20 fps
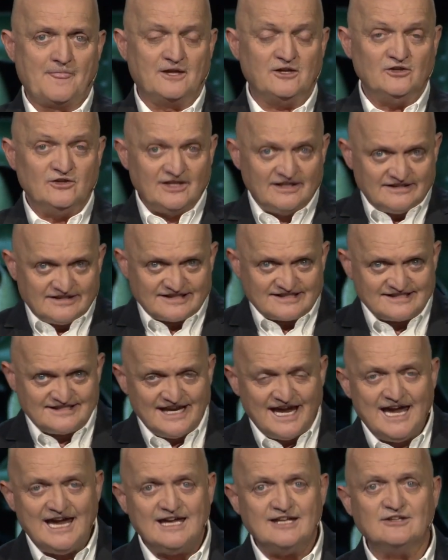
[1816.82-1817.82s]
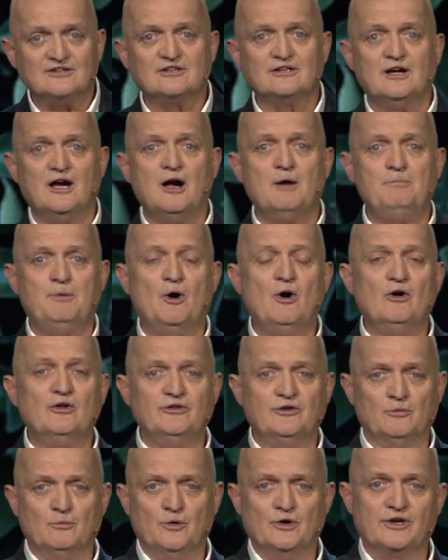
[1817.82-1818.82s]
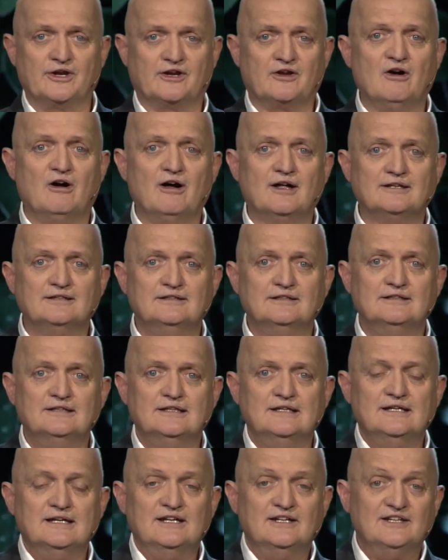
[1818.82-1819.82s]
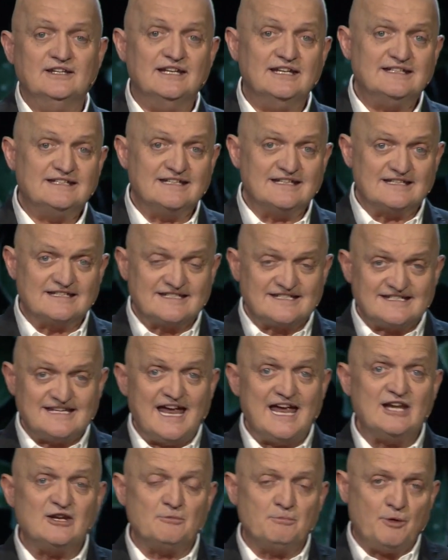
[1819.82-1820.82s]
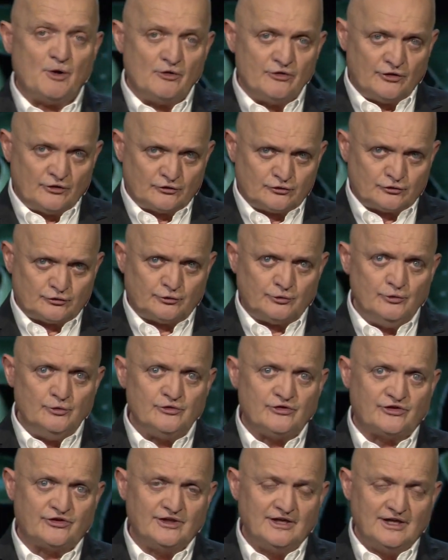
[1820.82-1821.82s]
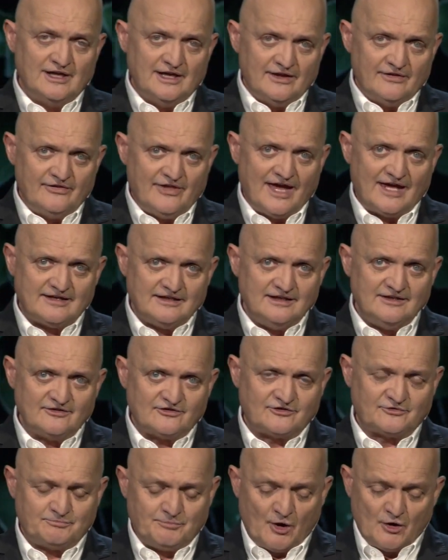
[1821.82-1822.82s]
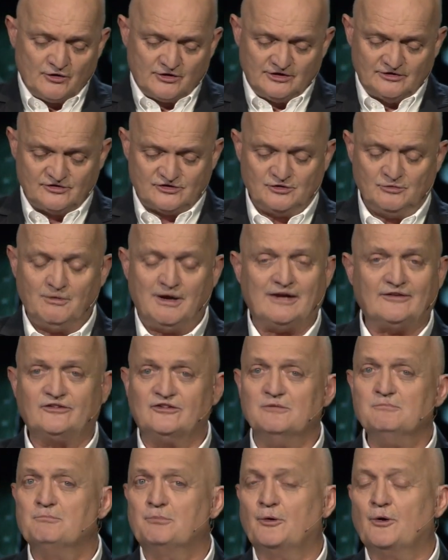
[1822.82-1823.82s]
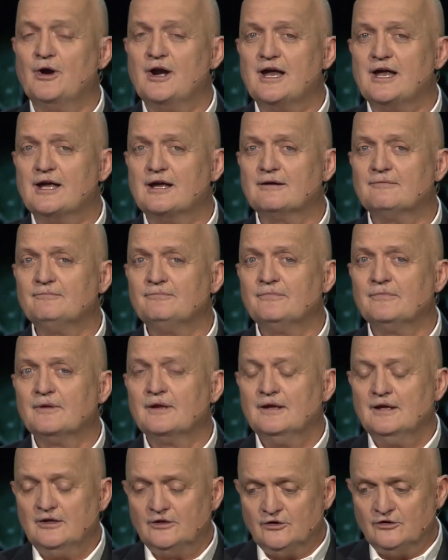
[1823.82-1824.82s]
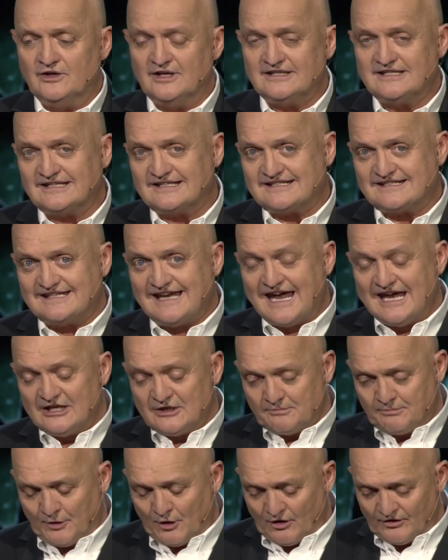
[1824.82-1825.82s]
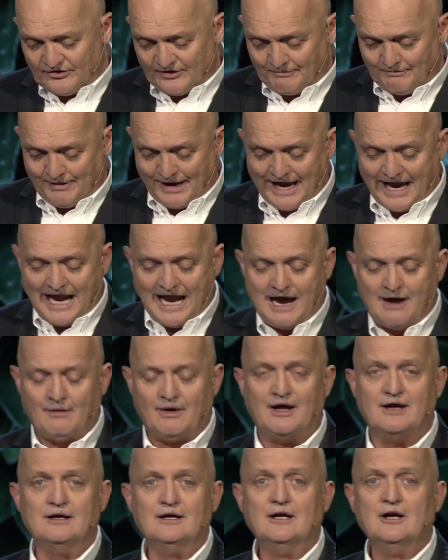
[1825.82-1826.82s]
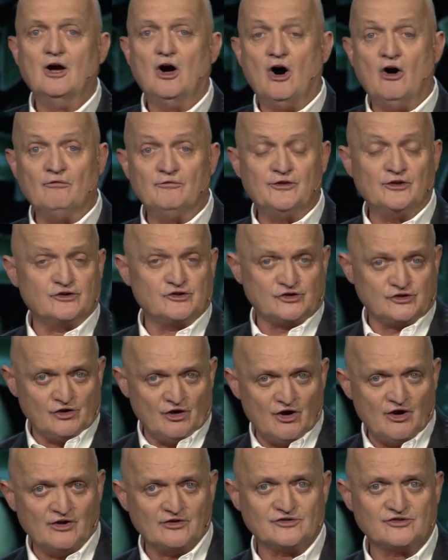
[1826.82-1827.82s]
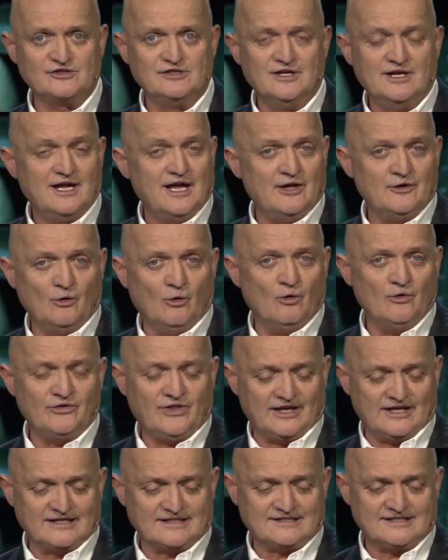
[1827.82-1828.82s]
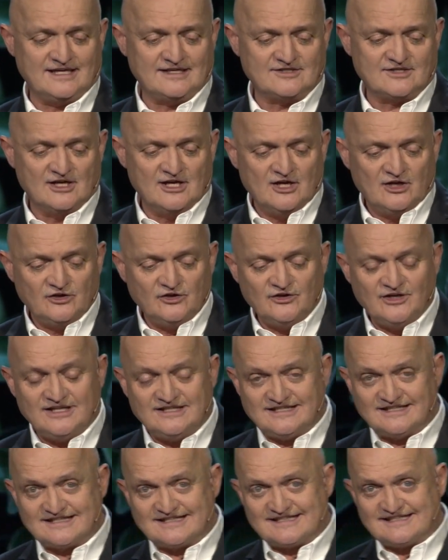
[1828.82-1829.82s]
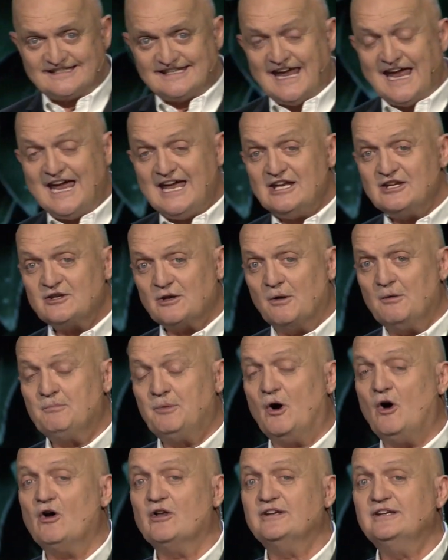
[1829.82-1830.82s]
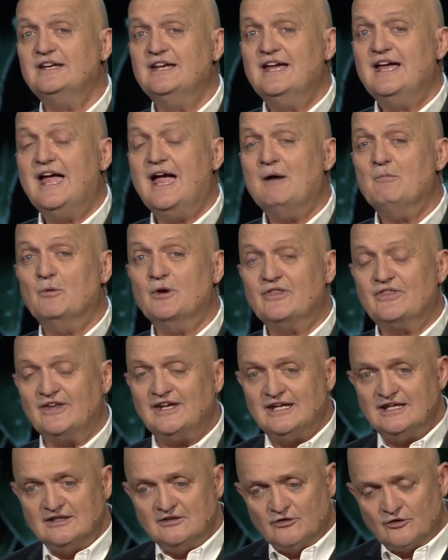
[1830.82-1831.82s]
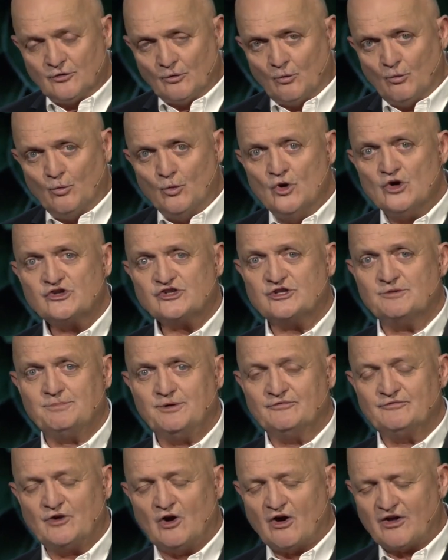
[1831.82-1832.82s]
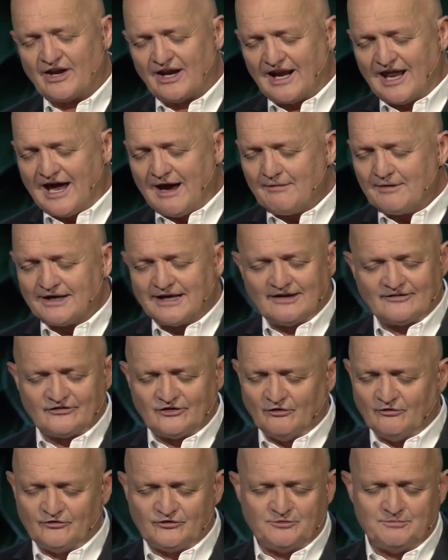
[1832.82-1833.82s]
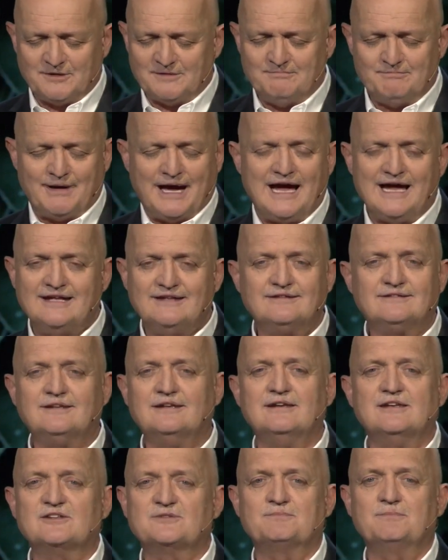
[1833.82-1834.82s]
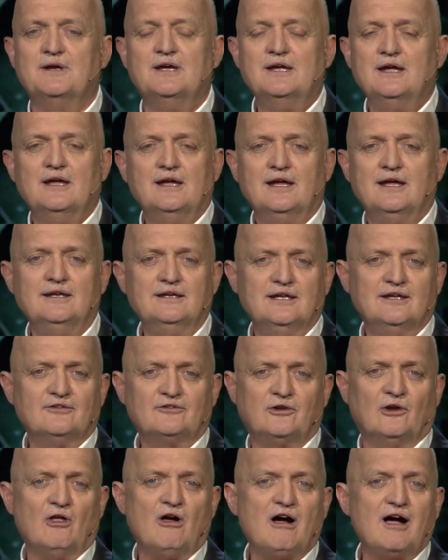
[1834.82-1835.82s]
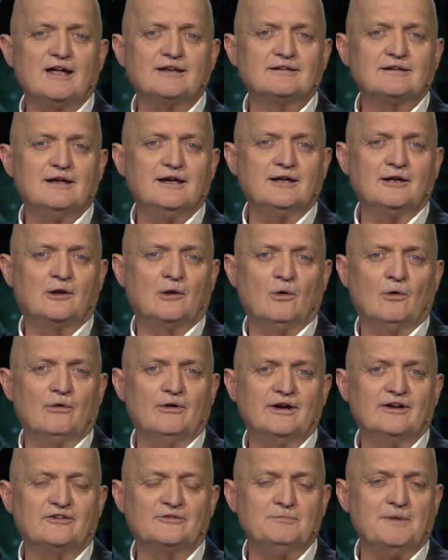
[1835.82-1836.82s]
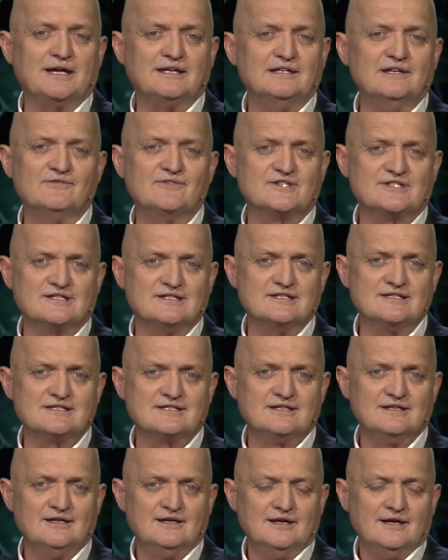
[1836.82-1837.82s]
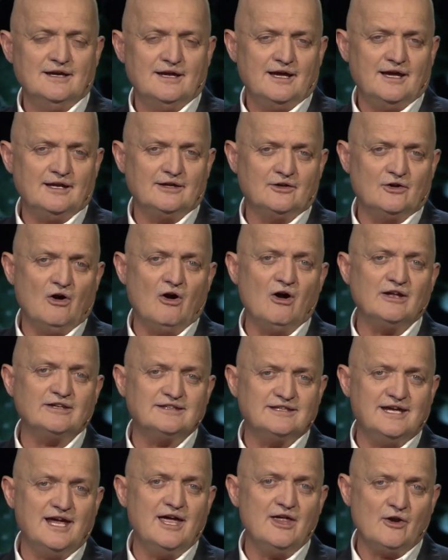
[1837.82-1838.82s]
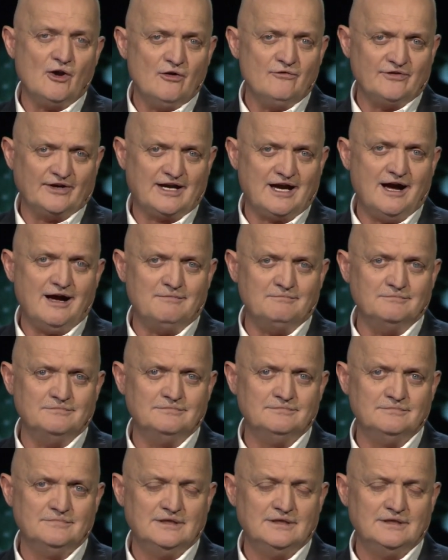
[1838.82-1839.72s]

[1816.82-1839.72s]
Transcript: you need to stand upon the Word of God. You need to stand upon the truth that is spoken to us in prayer. You need to stand upon the power of the church and all that it says. You need to stand upon and within the worship of God, allowing ourselves to be bathed in his light and glorious magnificence. And God can overcome